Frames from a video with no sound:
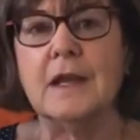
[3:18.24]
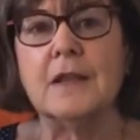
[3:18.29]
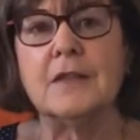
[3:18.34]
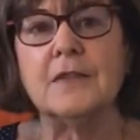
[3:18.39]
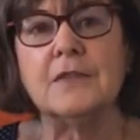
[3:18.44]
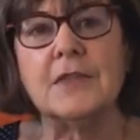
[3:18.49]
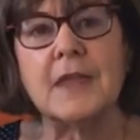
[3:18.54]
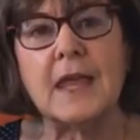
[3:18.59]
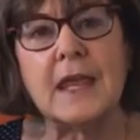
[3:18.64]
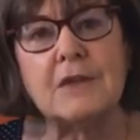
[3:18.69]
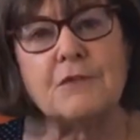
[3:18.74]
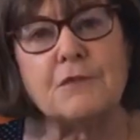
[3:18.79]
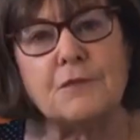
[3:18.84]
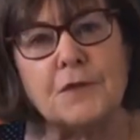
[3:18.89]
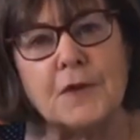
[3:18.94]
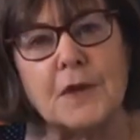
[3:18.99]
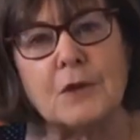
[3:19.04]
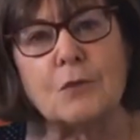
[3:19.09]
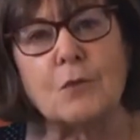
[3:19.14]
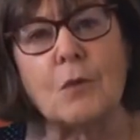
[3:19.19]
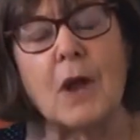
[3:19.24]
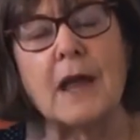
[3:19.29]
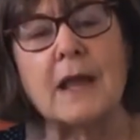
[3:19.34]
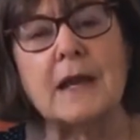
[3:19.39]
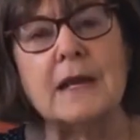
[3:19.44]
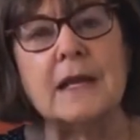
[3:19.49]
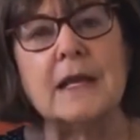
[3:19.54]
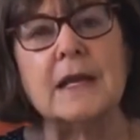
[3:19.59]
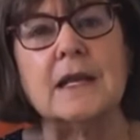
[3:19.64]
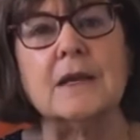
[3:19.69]
they fit
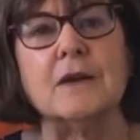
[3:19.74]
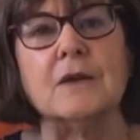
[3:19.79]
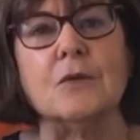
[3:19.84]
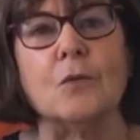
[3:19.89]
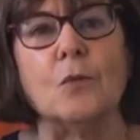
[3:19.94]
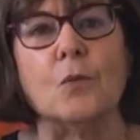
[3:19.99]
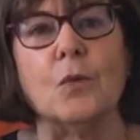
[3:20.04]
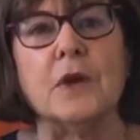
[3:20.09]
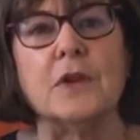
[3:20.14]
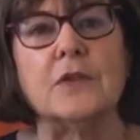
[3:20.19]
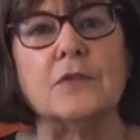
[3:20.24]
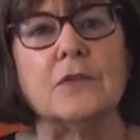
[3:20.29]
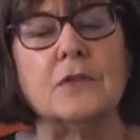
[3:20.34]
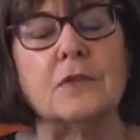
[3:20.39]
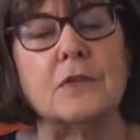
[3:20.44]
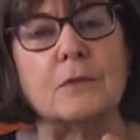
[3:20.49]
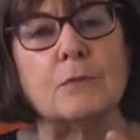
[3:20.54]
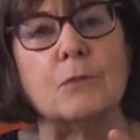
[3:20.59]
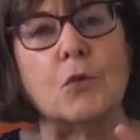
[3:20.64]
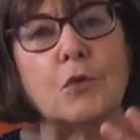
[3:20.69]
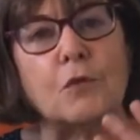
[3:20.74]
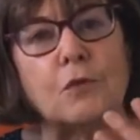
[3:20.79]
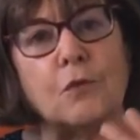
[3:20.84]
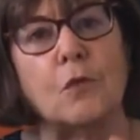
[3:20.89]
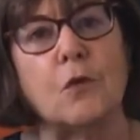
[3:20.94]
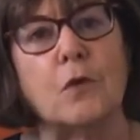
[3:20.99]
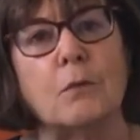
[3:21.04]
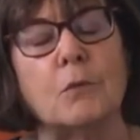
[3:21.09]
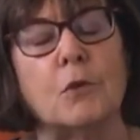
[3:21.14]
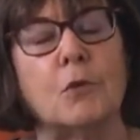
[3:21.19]
right in with the more
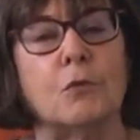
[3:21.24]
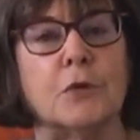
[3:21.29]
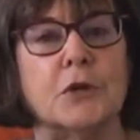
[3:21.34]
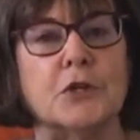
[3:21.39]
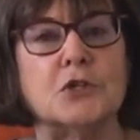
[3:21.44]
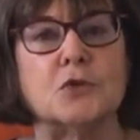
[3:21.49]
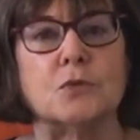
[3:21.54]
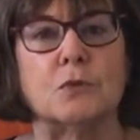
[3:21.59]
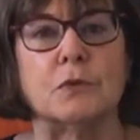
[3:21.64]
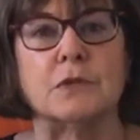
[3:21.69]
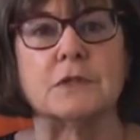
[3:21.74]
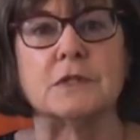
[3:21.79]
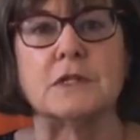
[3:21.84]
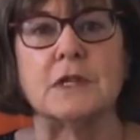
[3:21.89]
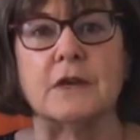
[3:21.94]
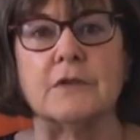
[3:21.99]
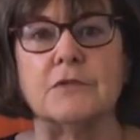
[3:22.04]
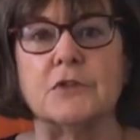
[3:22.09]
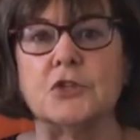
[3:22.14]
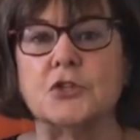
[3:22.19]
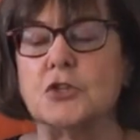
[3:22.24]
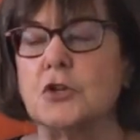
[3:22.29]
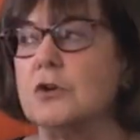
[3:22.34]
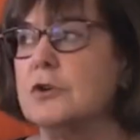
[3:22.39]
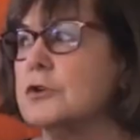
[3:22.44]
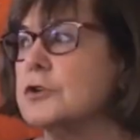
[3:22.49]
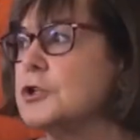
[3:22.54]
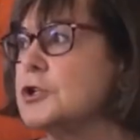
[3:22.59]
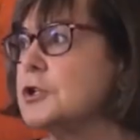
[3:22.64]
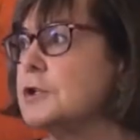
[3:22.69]
formal rituals of the
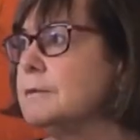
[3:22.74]
church.